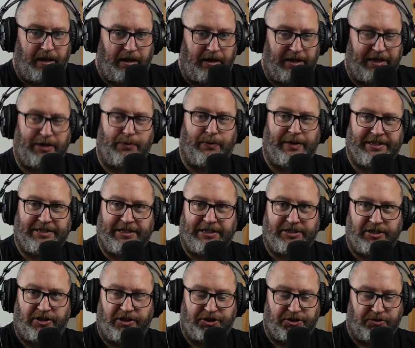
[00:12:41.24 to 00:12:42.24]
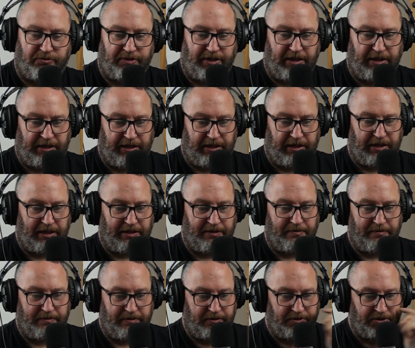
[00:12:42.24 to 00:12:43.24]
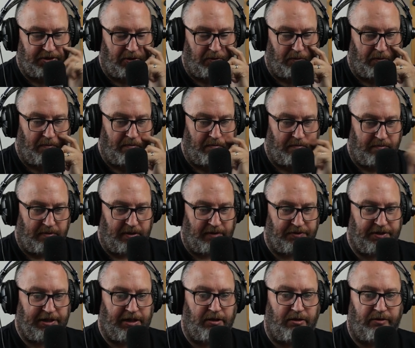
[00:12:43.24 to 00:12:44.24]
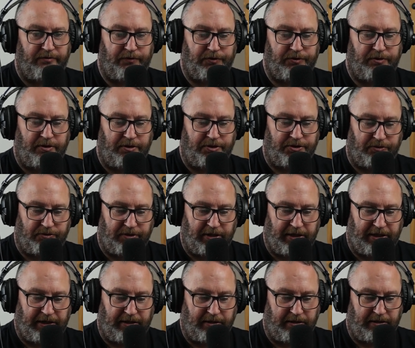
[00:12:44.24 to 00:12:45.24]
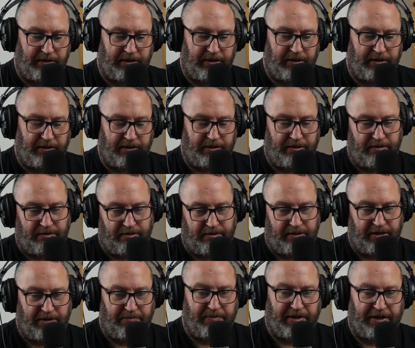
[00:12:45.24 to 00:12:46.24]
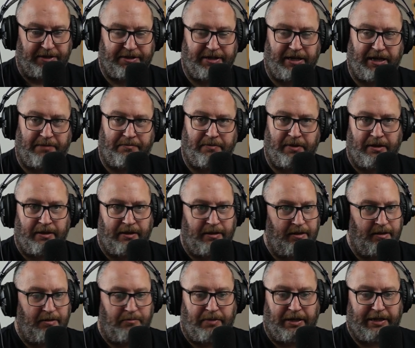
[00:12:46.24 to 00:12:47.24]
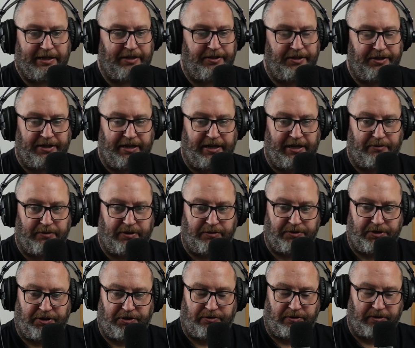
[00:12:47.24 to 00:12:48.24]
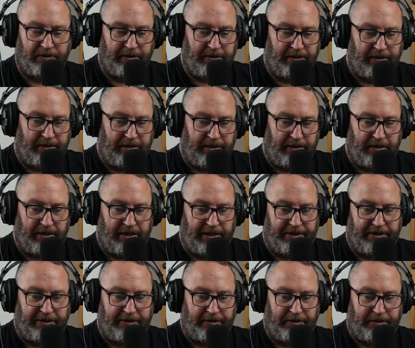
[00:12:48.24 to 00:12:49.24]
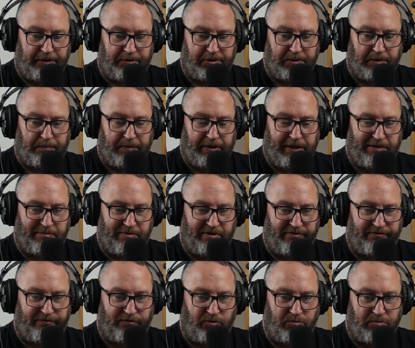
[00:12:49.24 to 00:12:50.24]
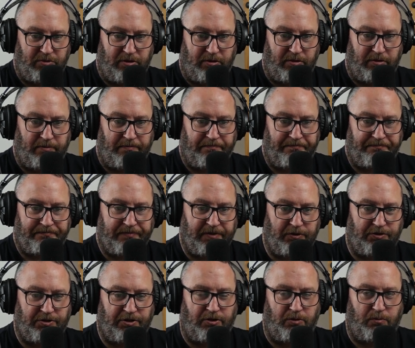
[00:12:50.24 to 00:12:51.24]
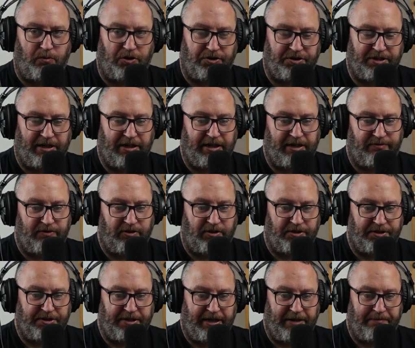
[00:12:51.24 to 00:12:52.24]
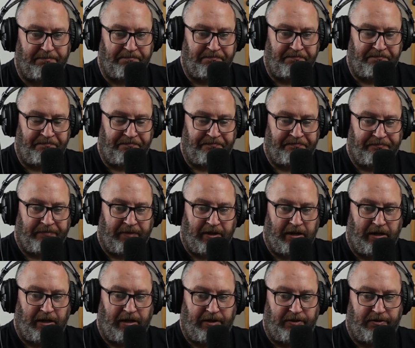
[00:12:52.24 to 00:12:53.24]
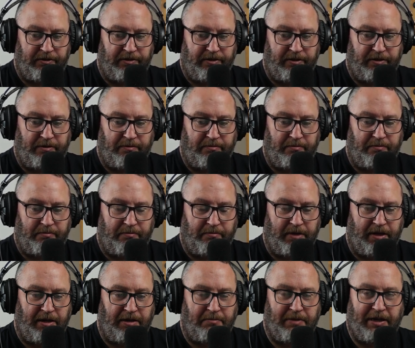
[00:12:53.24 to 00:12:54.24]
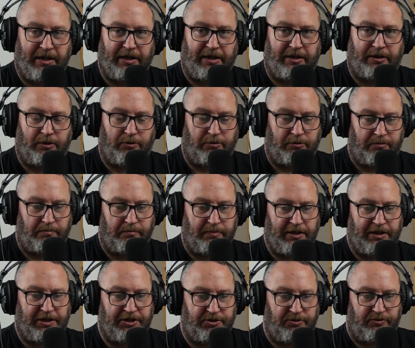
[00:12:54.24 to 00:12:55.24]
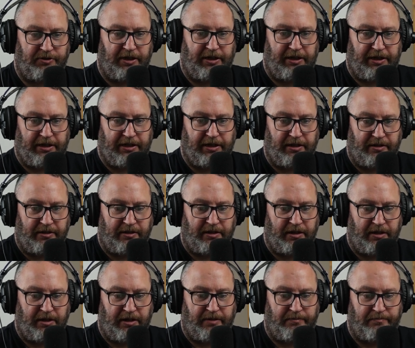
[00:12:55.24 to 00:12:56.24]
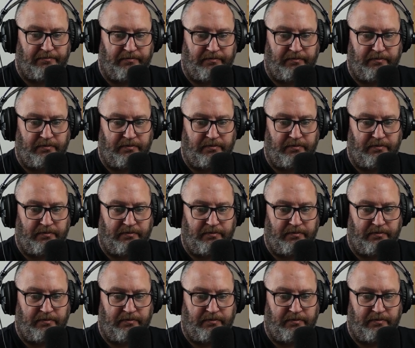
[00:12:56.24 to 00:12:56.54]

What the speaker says: I equate it to the Sunday League. So I've seen a lot of the Sunday League in my time. Back in the day when I was a young lad, used to play a bit of football, used to go and watch that level all the time. And my lad Logan plays Sunday League, under